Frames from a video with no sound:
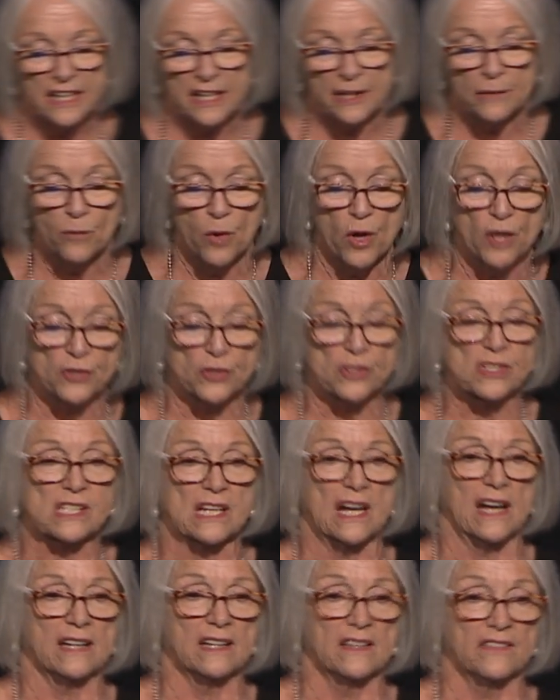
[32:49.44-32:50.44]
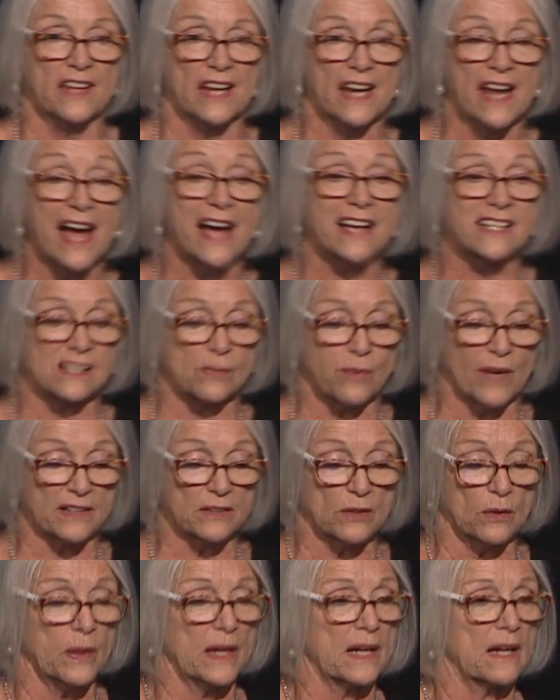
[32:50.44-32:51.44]
in what you say. And the last one
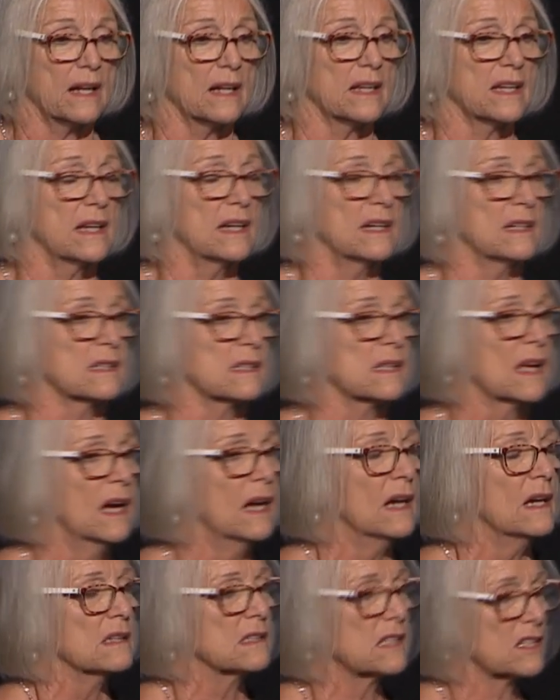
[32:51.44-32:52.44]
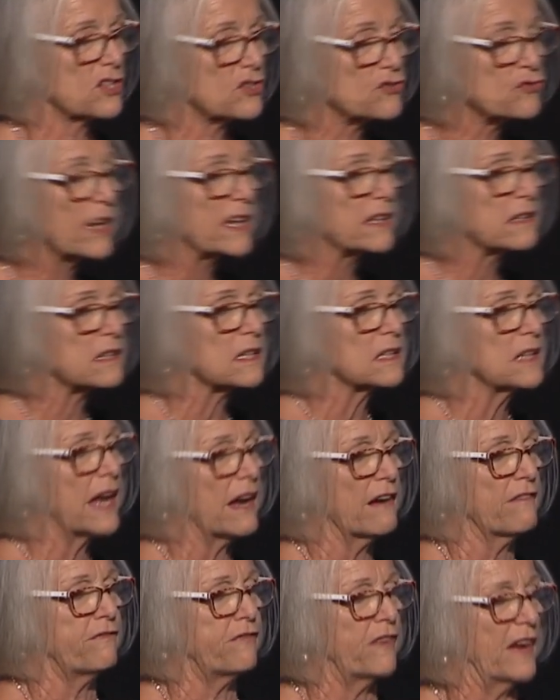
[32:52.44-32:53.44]
quickly is to strengthen
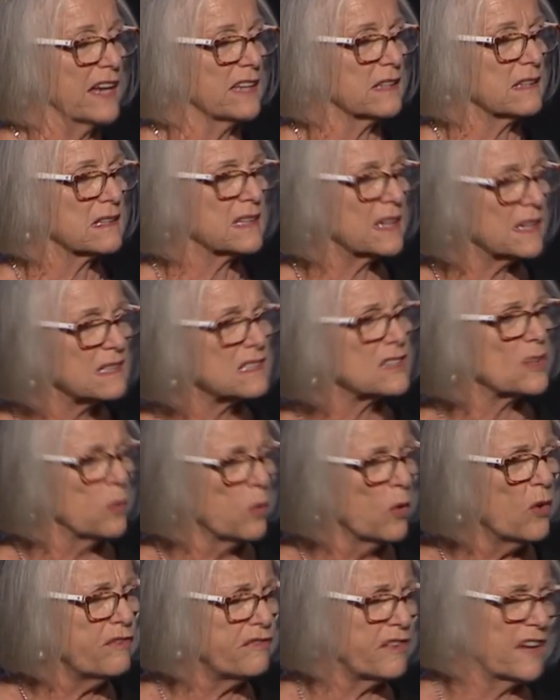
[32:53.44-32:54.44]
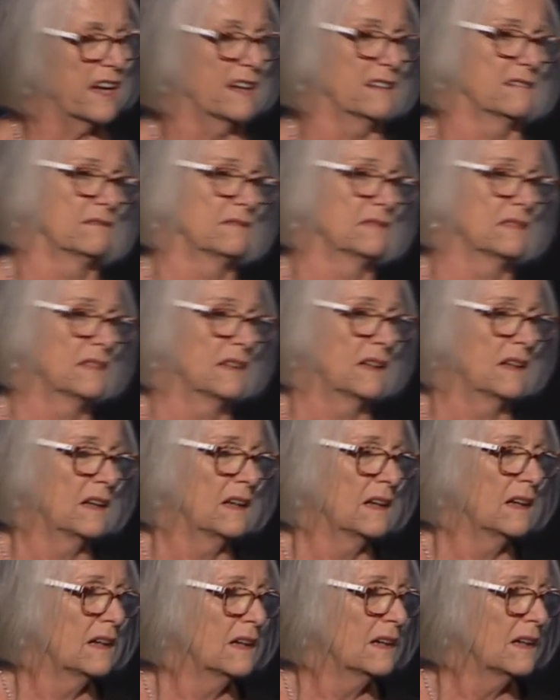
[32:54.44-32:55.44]
our faith, get into warfare.
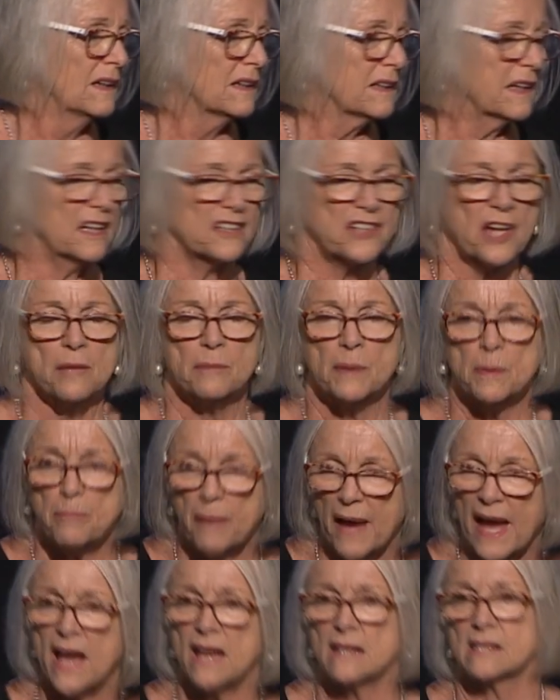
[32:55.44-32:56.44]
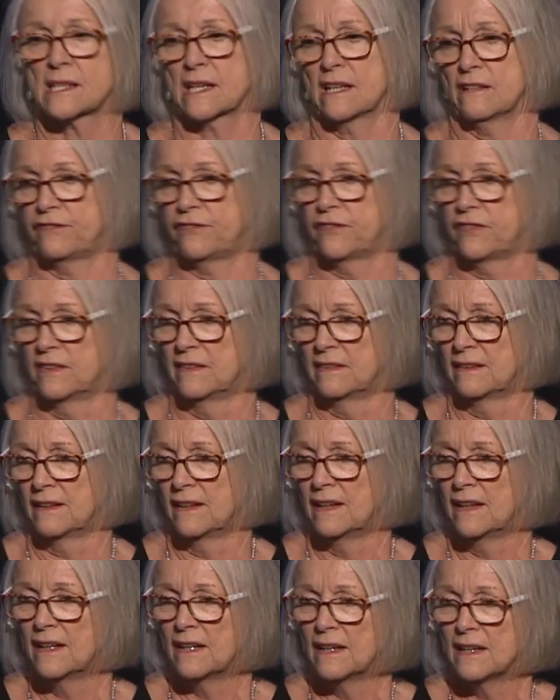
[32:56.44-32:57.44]
You know, don't be passive.
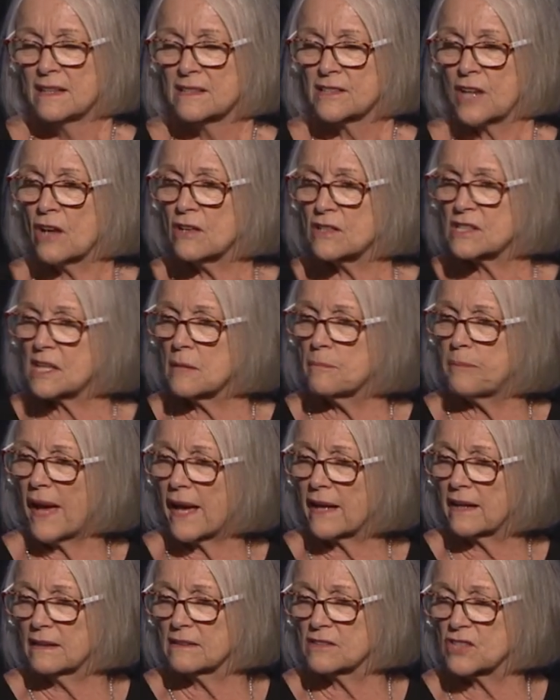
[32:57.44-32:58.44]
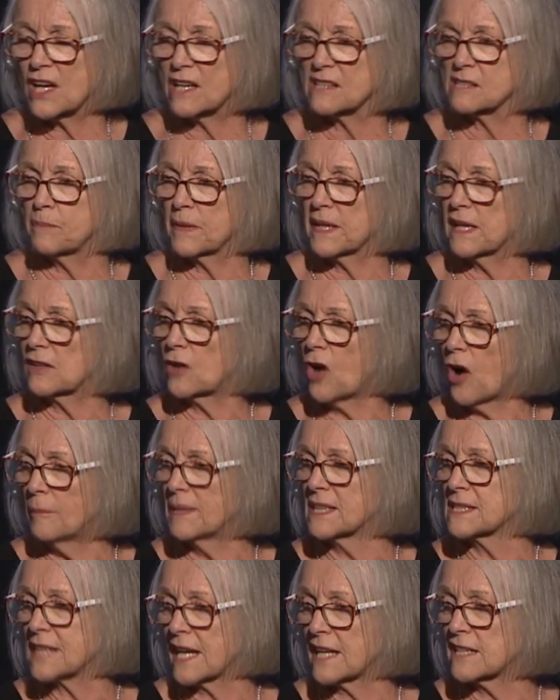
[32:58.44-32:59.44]
Don't sit back and just be a
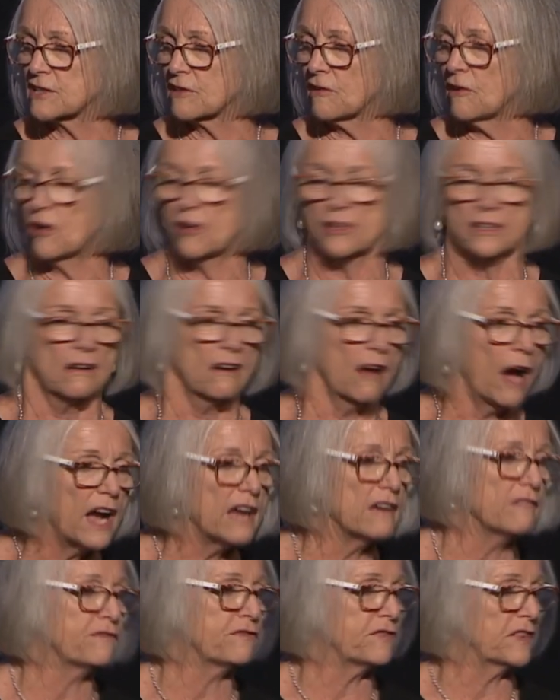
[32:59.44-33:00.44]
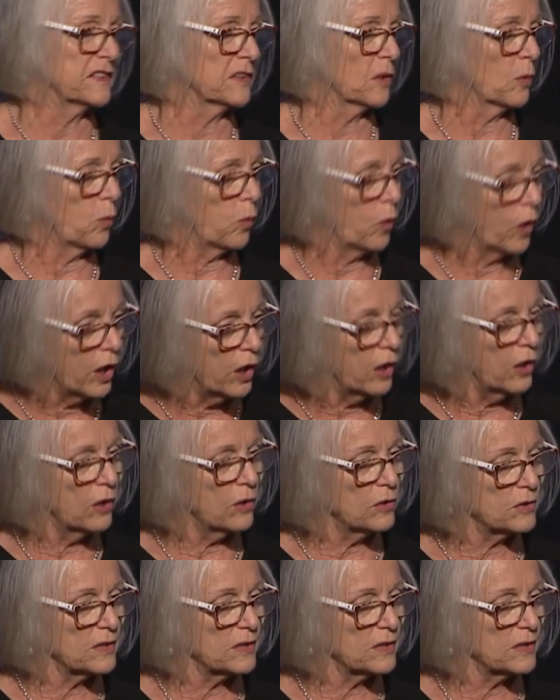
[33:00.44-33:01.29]
commentator on life and the world